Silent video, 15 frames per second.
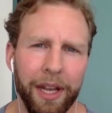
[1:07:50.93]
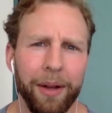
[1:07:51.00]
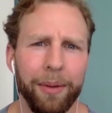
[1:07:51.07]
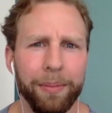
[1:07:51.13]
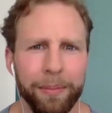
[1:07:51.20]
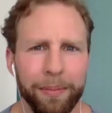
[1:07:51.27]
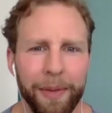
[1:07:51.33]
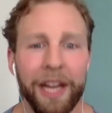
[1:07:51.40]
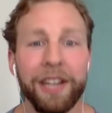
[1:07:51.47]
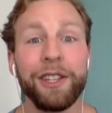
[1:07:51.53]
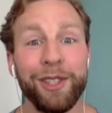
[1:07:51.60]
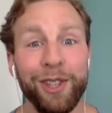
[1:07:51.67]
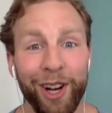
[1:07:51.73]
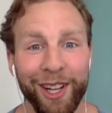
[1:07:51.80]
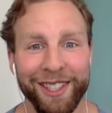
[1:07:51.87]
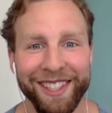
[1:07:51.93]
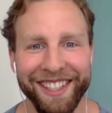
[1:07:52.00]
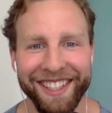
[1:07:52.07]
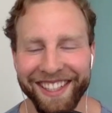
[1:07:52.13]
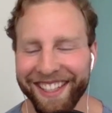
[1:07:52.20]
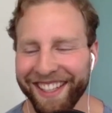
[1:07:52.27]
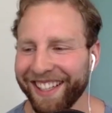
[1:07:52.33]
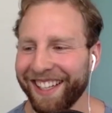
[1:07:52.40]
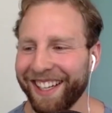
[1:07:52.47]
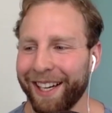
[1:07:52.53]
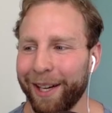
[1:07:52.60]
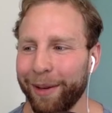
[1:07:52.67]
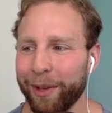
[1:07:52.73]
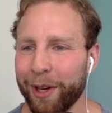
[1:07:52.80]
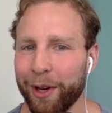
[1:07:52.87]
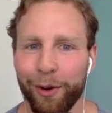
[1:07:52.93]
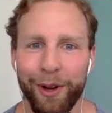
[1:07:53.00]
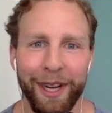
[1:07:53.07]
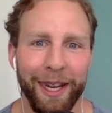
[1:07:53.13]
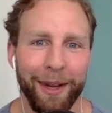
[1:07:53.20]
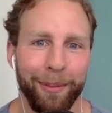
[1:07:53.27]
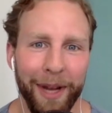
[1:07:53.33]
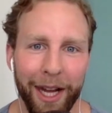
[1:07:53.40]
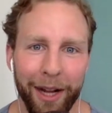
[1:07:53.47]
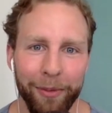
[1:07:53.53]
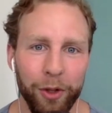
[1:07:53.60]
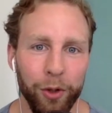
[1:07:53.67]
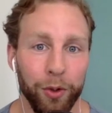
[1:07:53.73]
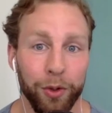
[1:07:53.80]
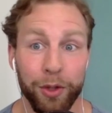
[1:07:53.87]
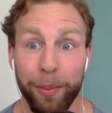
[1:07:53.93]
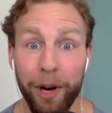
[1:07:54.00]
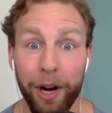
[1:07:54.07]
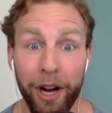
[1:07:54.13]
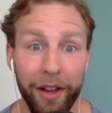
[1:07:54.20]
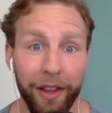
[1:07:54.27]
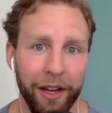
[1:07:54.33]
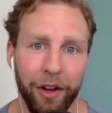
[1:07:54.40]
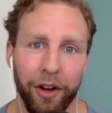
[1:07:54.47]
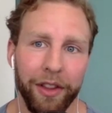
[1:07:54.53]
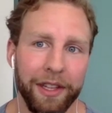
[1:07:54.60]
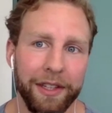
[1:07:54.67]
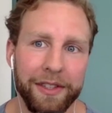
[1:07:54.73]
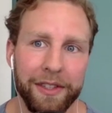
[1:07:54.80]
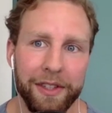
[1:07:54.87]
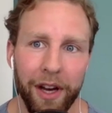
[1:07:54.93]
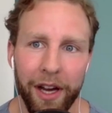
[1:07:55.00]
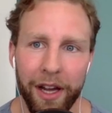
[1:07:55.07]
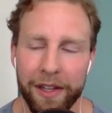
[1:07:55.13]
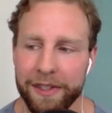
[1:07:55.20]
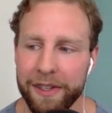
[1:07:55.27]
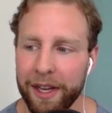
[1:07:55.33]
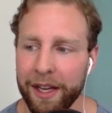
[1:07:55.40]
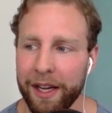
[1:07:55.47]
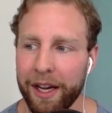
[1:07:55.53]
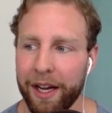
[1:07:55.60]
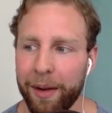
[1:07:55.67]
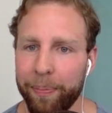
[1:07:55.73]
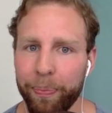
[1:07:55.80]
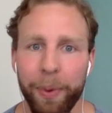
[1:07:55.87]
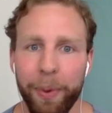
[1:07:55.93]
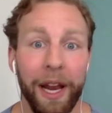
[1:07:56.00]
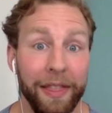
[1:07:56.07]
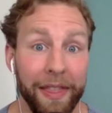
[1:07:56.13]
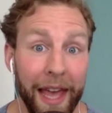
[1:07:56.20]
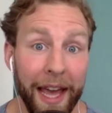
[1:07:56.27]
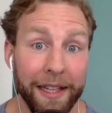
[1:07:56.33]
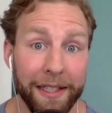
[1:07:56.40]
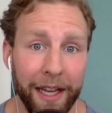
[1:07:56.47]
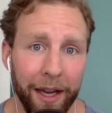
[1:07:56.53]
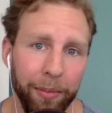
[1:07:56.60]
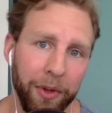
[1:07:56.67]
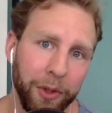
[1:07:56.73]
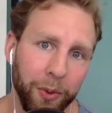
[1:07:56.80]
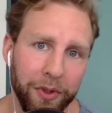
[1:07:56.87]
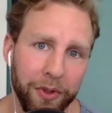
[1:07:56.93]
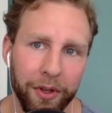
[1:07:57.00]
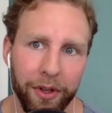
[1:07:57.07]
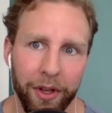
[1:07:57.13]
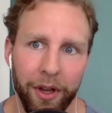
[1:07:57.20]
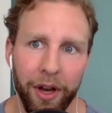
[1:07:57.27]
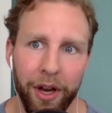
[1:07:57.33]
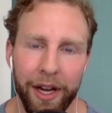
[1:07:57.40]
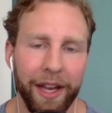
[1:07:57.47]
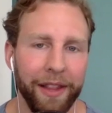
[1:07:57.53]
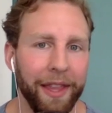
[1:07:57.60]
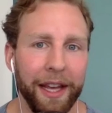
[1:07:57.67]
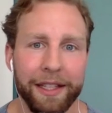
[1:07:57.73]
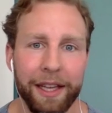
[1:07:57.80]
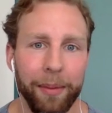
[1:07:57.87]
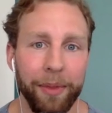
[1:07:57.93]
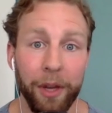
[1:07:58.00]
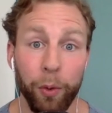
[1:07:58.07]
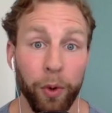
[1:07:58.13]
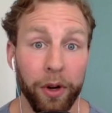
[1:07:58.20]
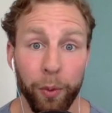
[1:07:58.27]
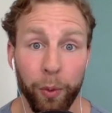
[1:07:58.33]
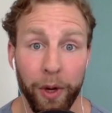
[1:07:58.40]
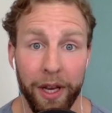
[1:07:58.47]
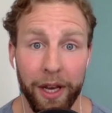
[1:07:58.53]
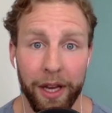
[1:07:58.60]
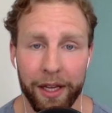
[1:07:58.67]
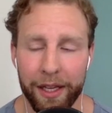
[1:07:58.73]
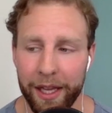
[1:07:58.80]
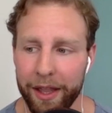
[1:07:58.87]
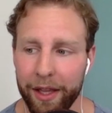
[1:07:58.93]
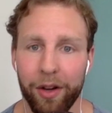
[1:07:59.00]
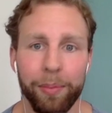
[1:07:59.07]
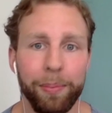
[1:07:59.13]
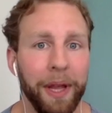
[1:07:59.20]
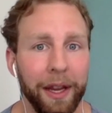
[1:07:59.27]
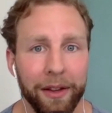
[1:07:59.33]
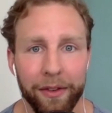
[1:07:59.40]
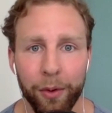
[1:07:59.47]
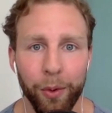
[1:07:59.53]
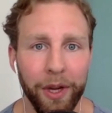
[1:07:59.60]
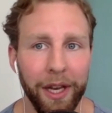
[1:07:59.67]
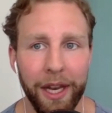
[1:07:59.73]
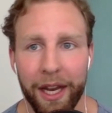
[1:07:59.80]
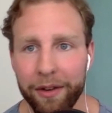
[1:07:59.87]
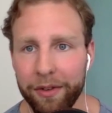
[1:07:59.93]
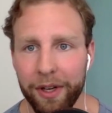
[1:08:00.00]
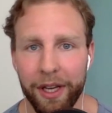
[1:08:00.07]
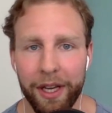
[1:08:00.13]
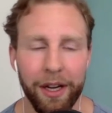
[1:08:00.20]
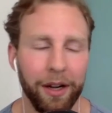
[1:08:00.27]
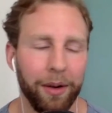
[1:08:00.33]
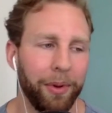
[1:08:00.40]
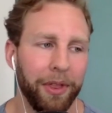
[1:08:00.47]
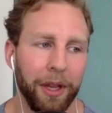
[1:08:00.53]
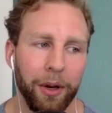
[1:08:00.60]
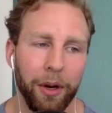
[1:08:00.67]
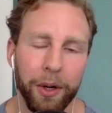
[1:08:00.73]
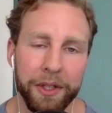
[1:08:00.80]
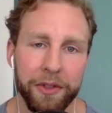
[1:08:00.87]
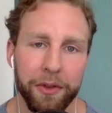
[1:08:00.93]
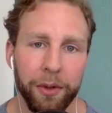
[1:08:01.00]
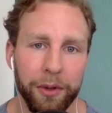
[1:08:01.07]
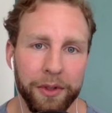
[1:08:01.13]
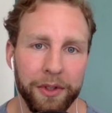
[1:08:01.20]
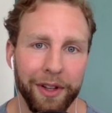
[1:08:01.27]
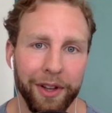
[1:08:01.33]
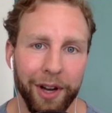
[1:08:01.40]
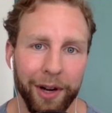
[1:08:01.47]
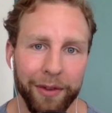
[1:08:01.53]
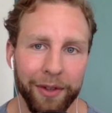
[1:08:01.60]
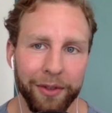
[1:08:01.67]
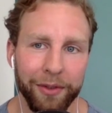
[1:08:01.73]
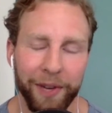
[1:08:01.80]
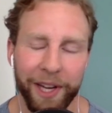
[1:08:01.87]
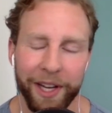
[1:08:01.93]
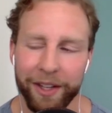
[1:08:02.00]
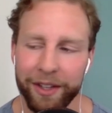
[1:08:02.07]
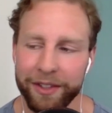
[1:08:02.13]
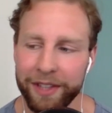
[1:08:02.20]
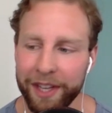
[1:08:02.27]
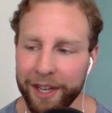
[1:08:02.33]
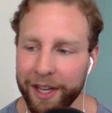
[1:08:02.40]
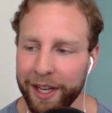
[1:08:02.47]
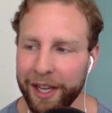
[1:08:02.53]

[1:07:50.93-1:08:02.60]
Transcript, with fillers: Magic Johnson, Kareem Abdul-Jabbar, like all these studs. But at that time, this was early on. At that time, they weren't winning, and they were picked to win every year, but they'd always lose in the conference finals. And